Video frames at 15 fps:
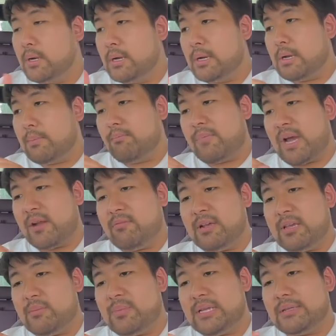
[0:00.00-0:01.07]
was because of
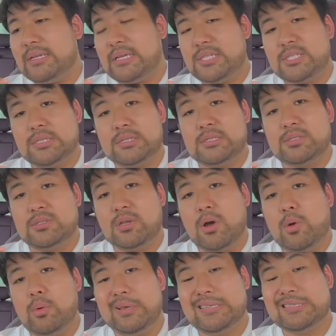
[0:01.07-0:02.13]
battery swap.
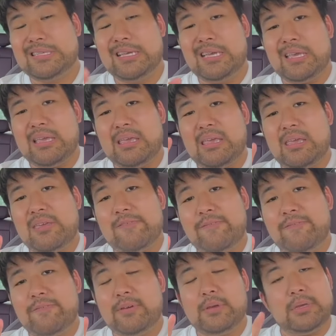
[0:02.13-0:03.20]
So this is
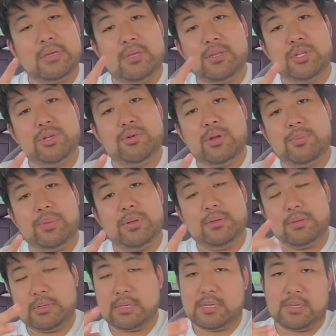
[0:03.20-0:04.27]
definitely going to help
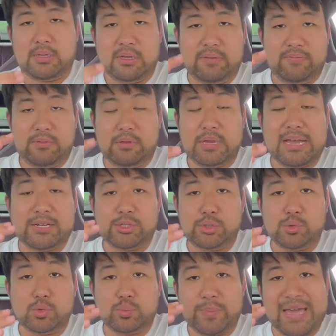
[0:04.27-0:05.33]
NIO get more
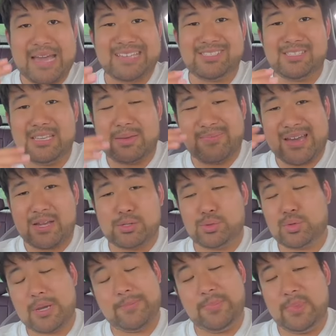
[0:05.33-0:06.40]
publicity, even more
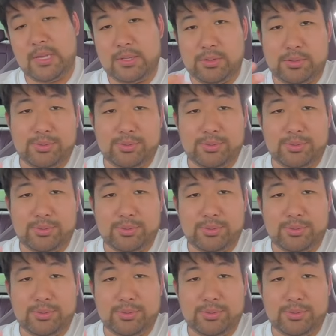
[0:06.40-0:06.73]
publicity.